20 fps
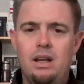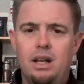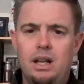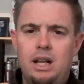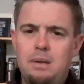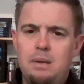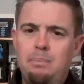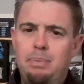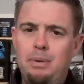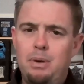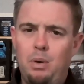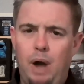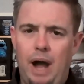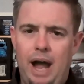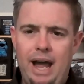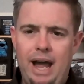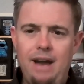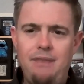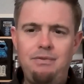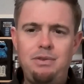But
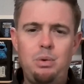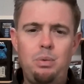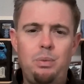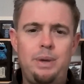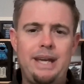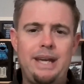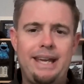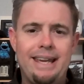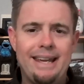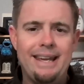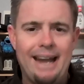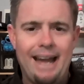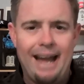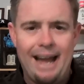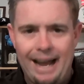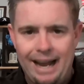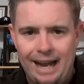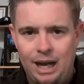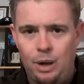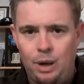after we get
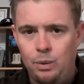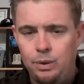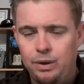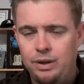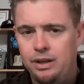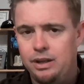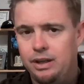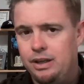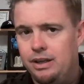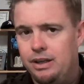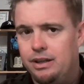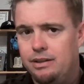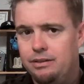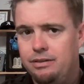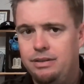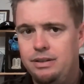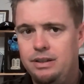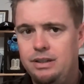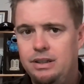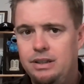out
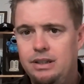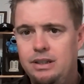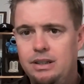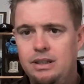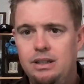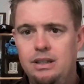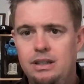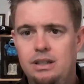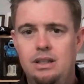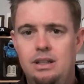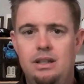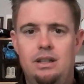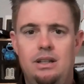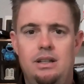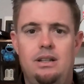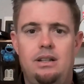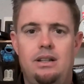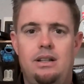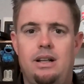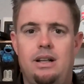of
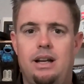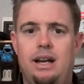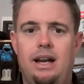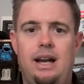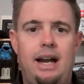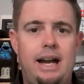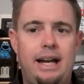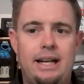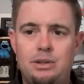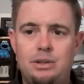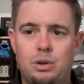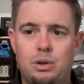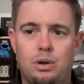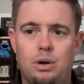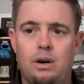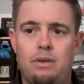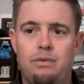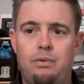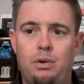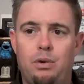high school, or
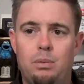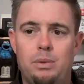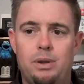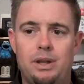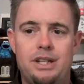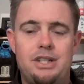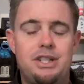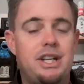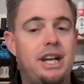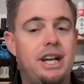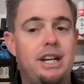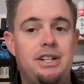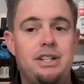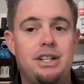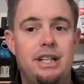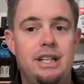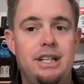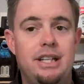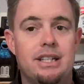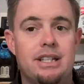our formal
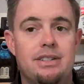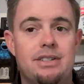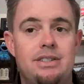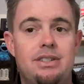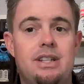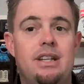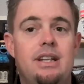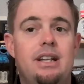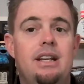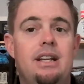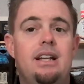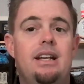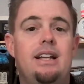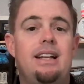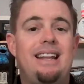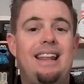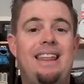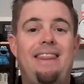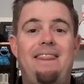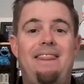education ends,
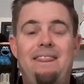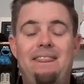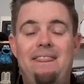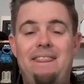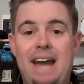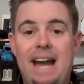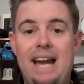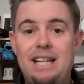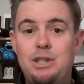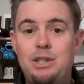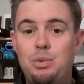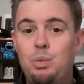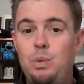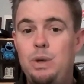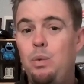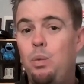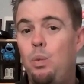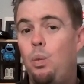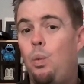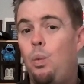that's
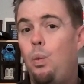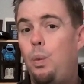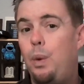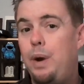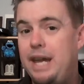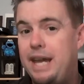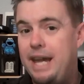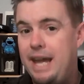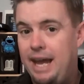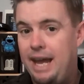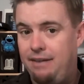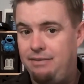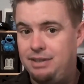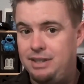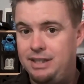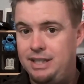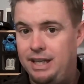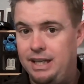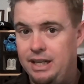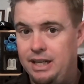when we have to
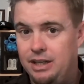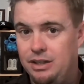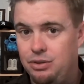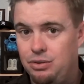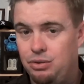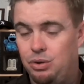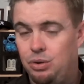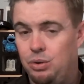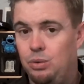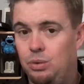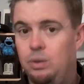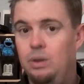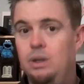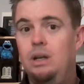take control